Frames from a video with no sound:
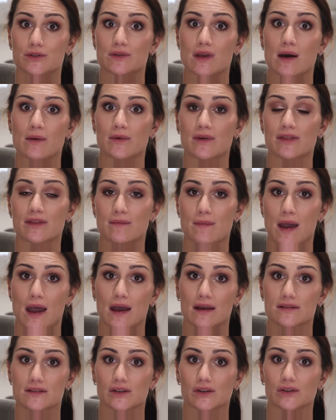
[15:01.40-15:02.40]
that with the
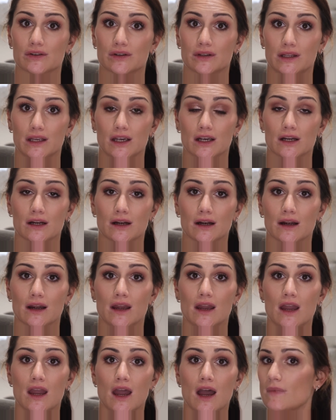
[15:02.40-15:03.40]
mask earlier.
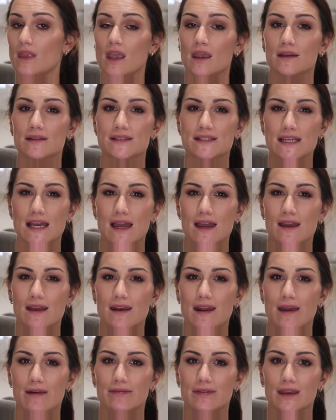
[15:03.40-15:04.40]
It said,
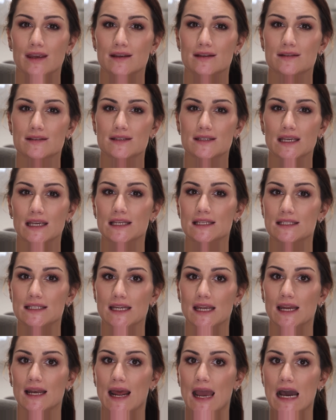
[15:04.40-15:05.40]
I think
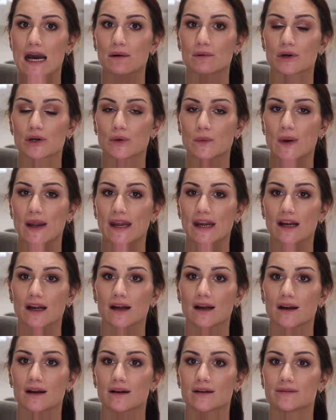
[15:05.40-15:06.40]
16-hour
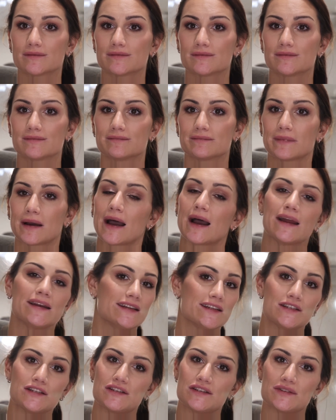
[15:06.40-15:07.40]
wear. I
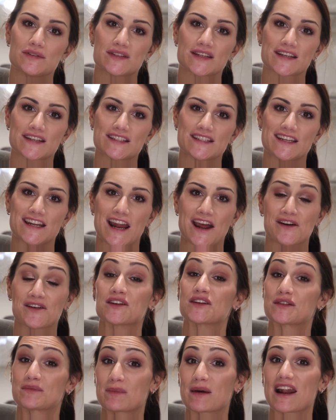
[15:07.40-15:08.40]
didn't do 16
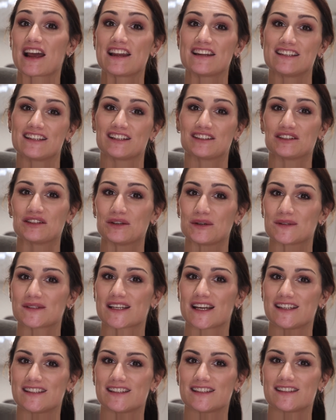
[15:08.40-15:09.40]
hours, but I did close.
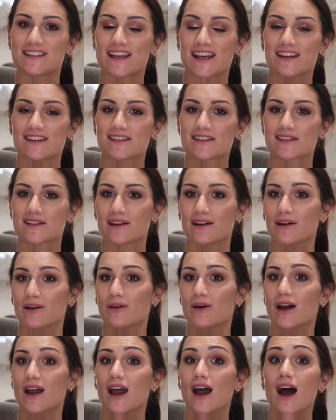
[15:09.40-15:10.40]
I did 10.
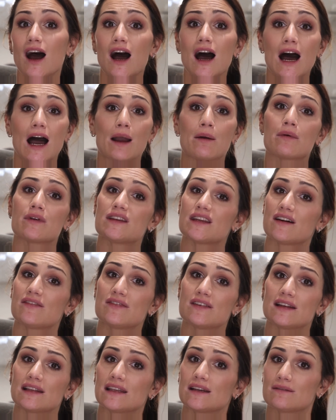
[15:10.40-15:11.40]
So I would
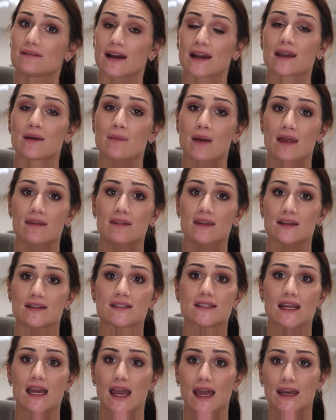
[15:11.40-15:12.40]
definitely recommend this
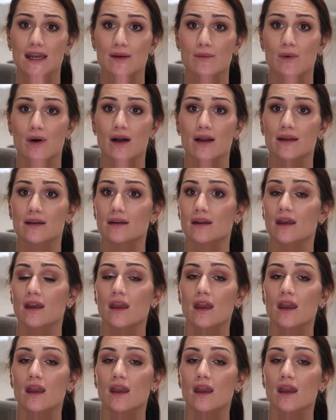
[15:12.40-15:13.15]
to anyone